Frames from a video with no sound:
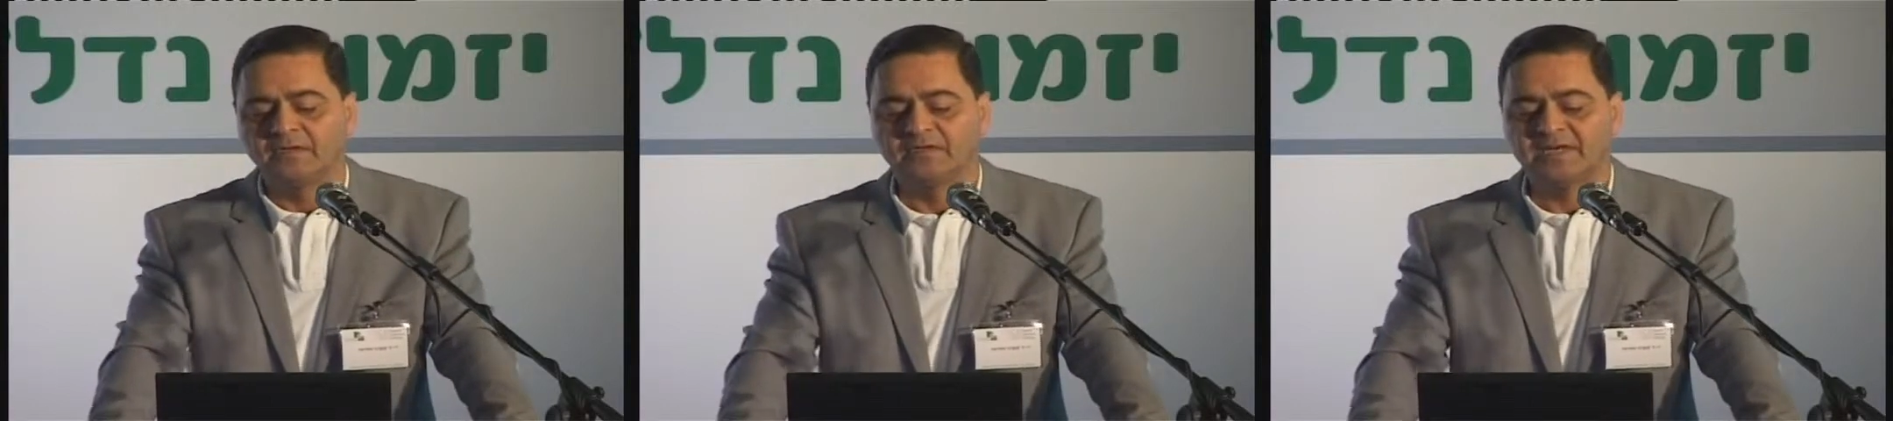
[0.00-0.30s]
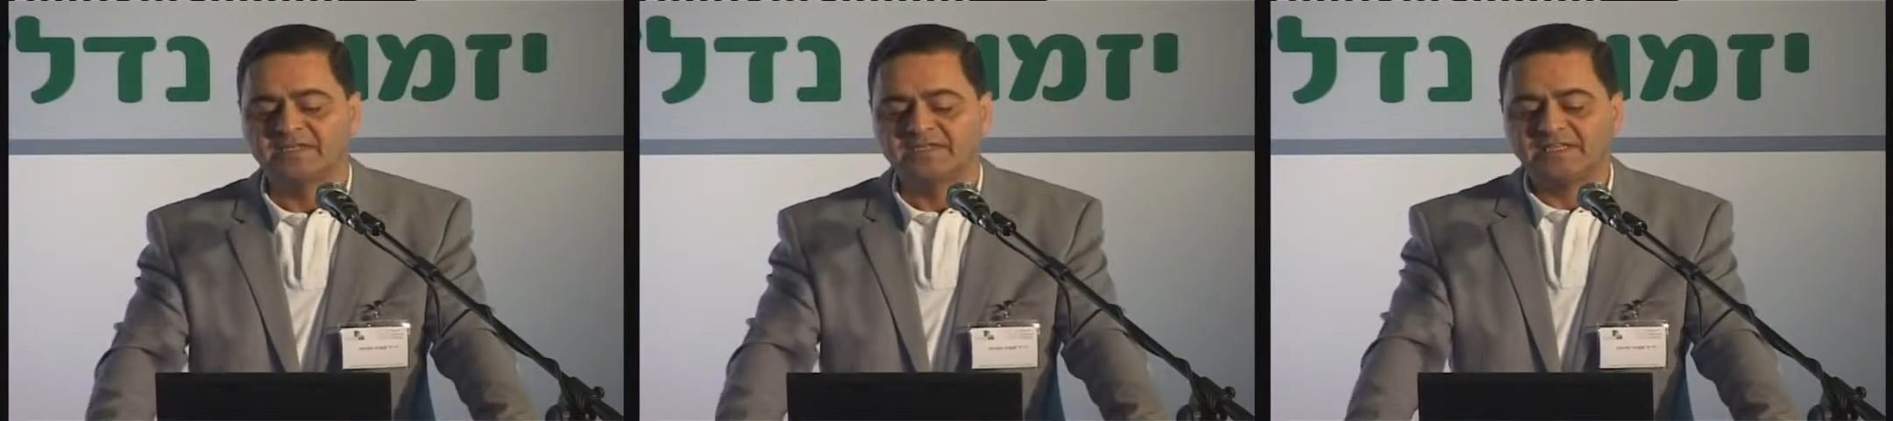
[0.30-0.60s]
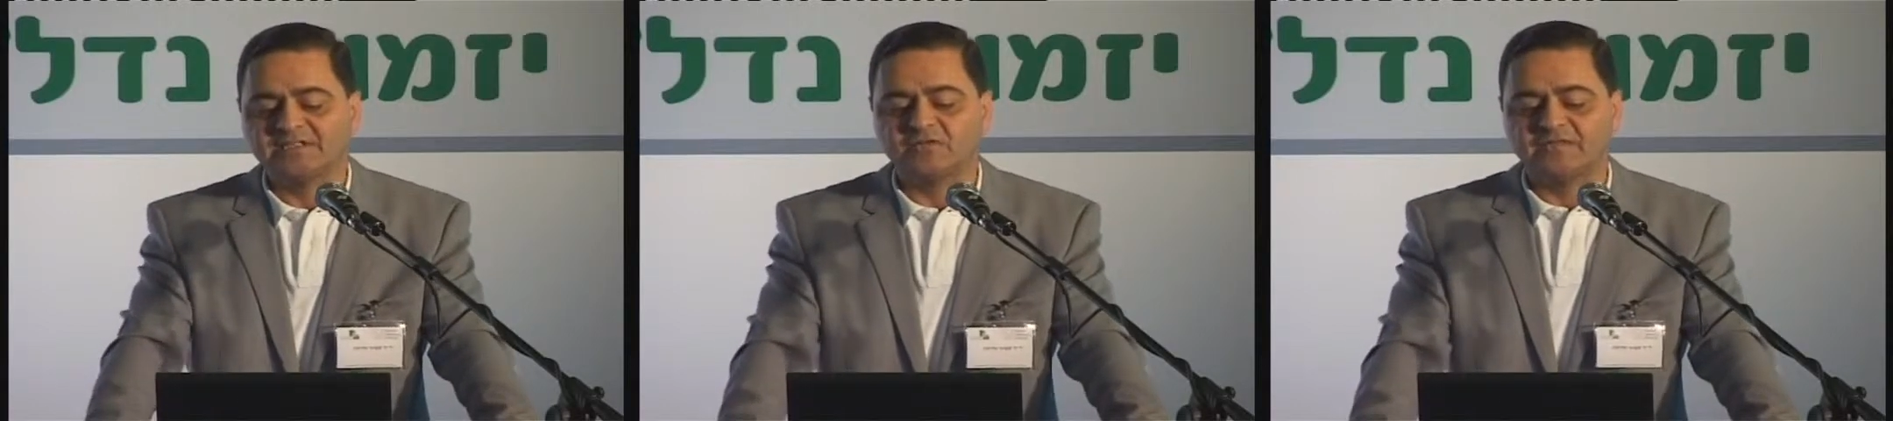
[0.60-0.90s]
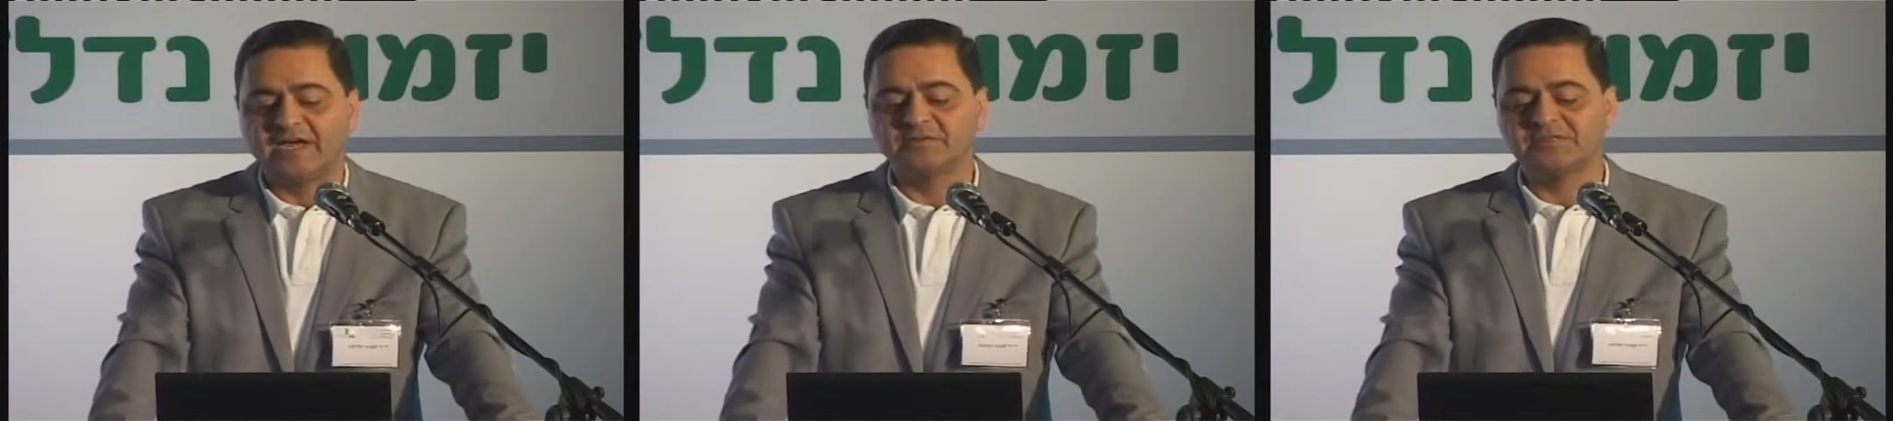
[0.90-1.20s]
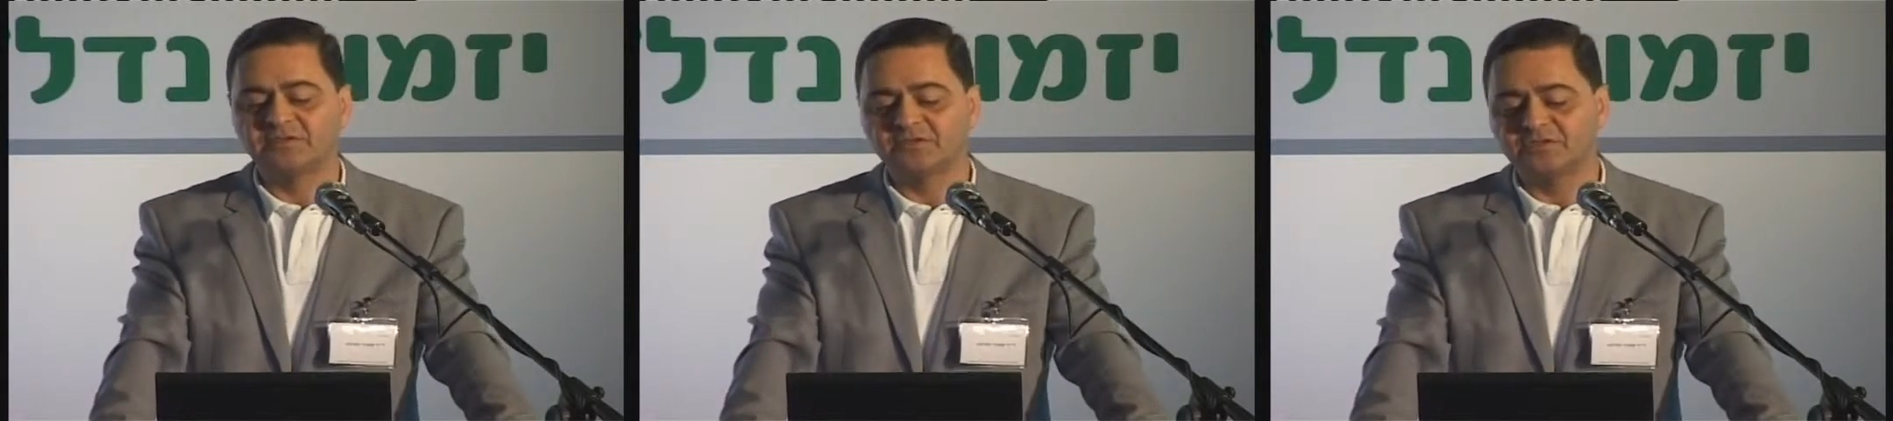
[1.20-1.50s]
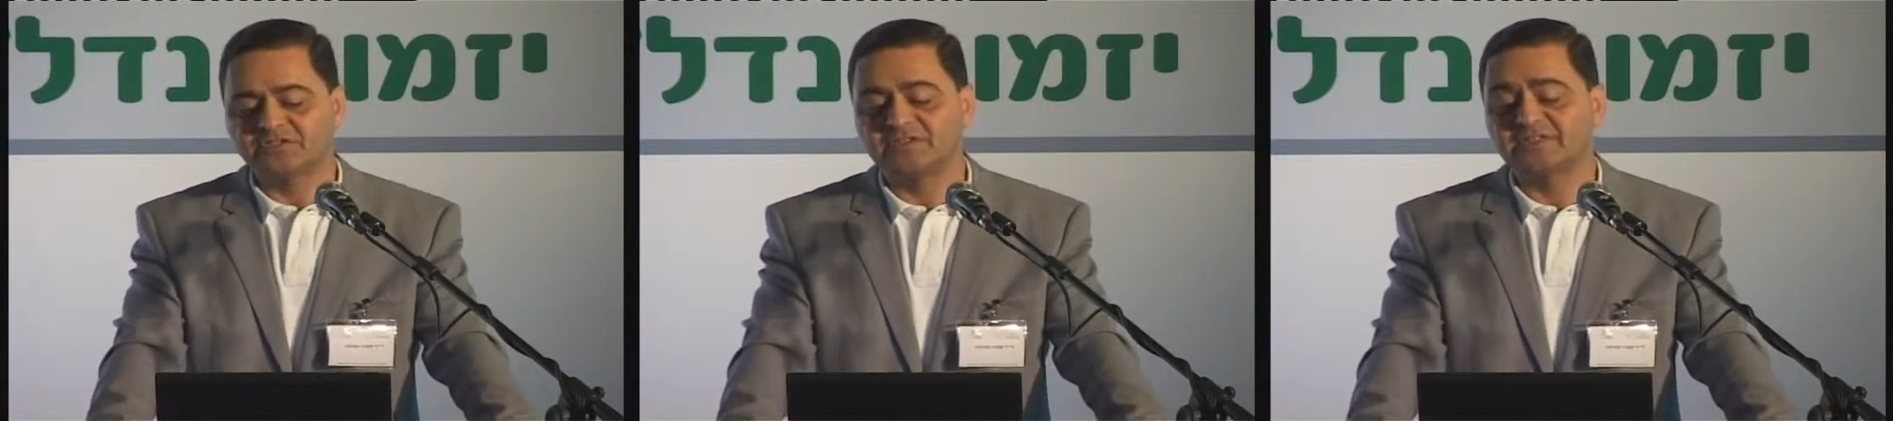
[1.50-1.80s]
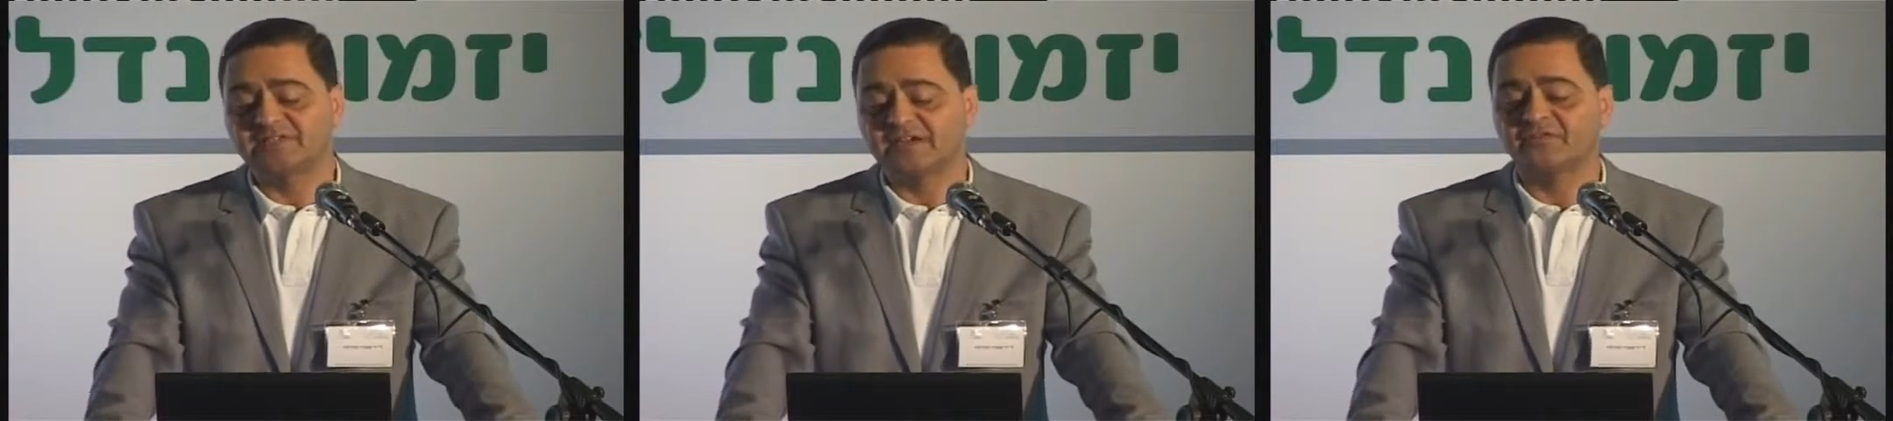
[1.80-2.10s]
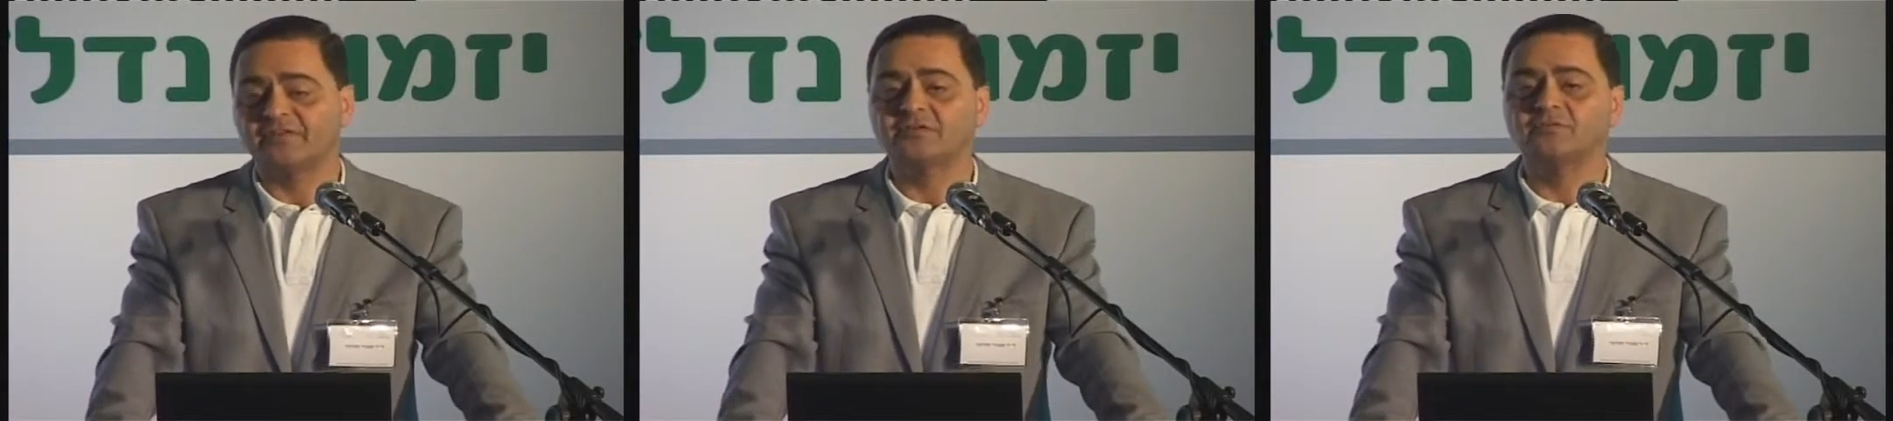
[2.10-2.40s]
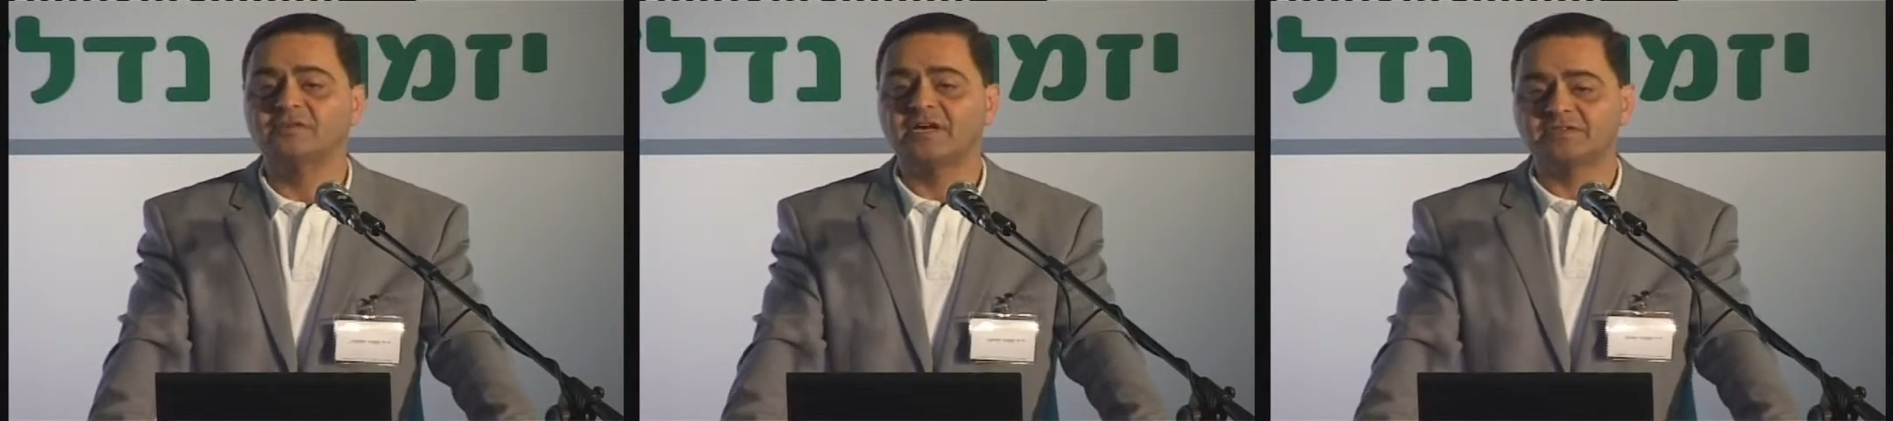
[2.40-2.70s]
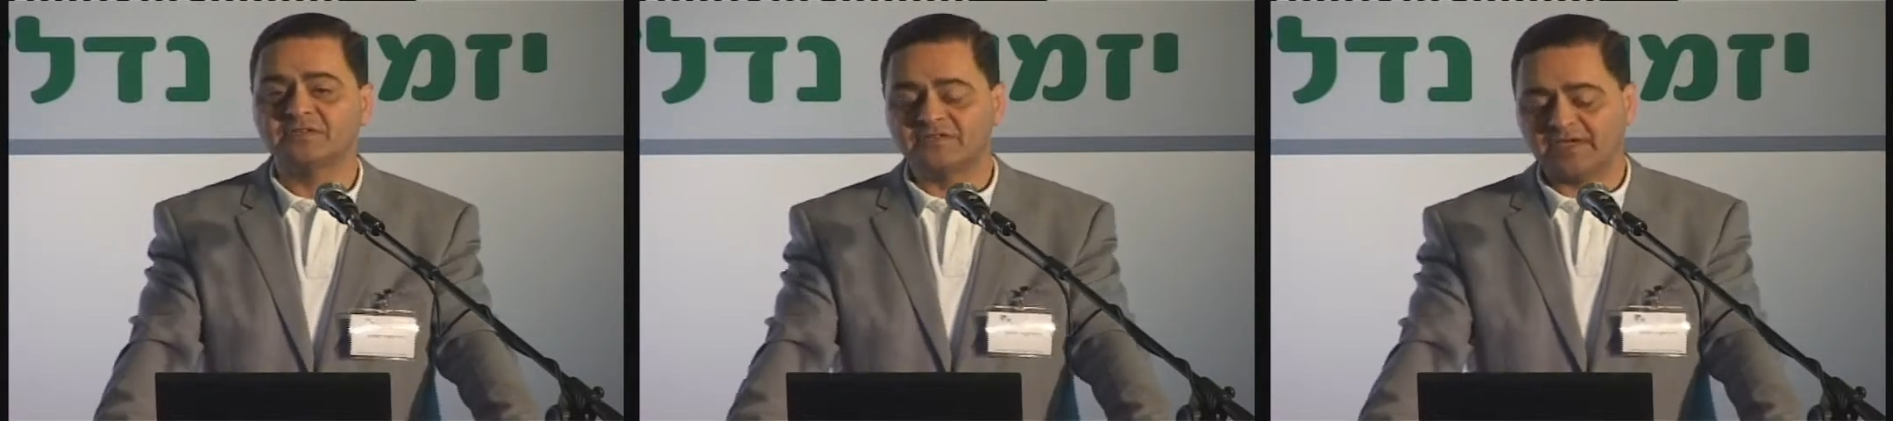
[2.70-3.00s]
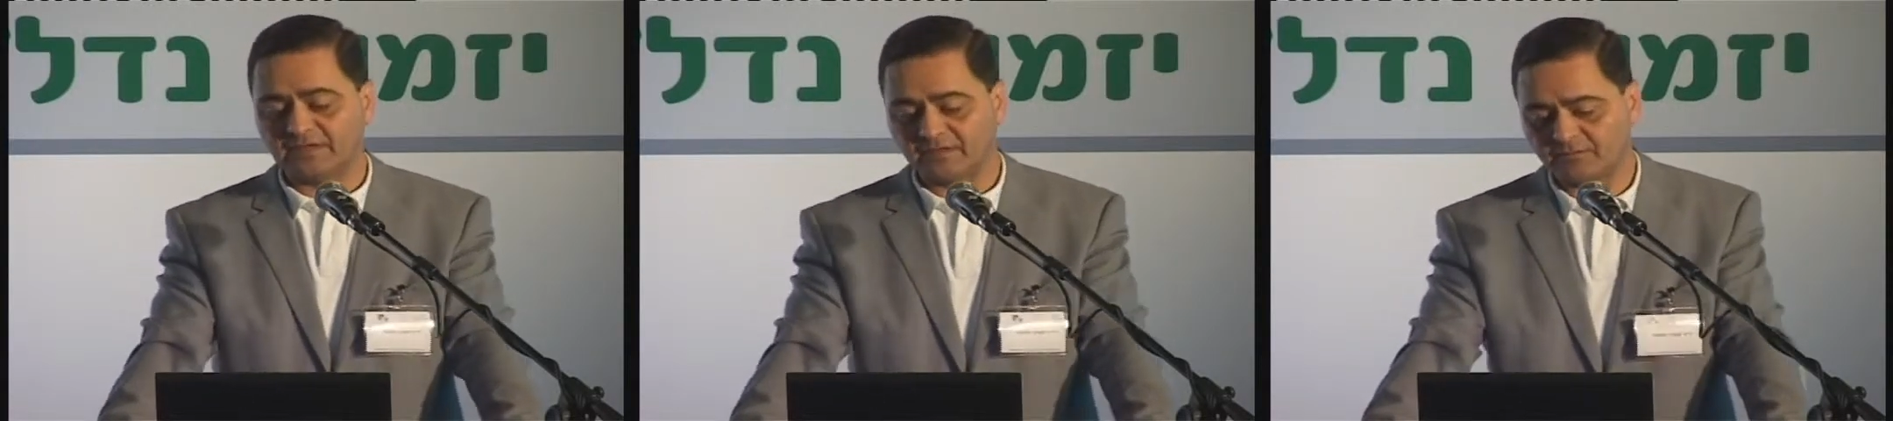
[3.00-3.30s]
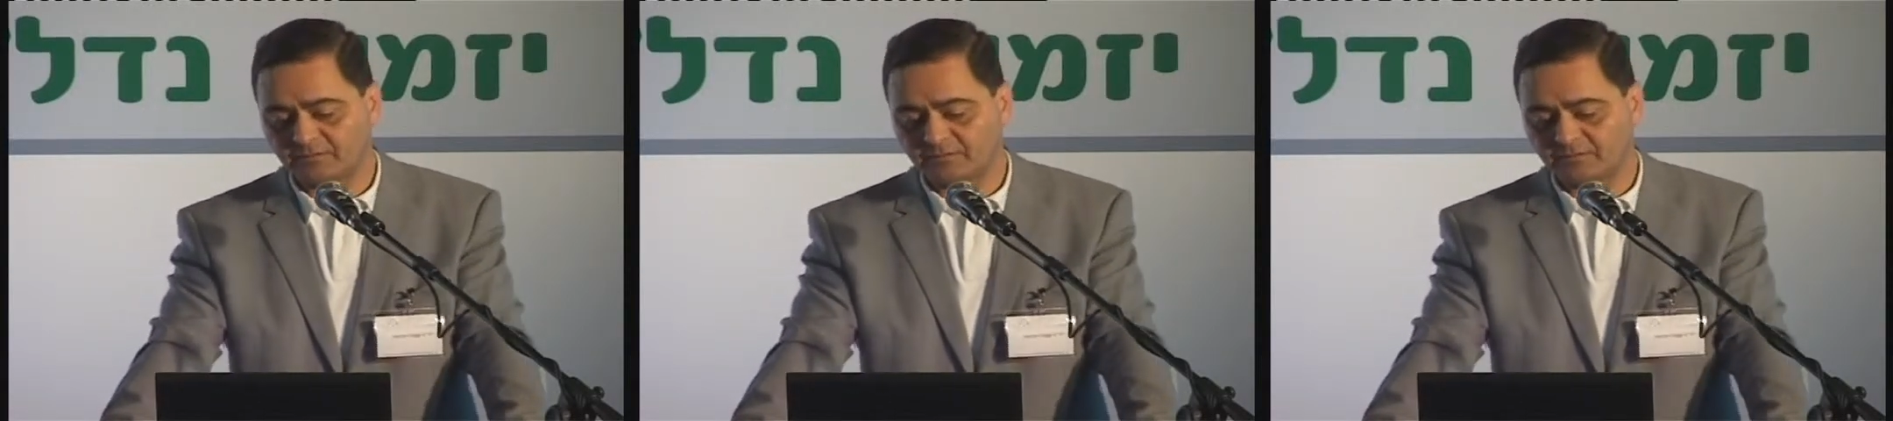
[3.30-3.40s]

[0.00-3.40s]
The results of the Housing Conditions Survey 2010,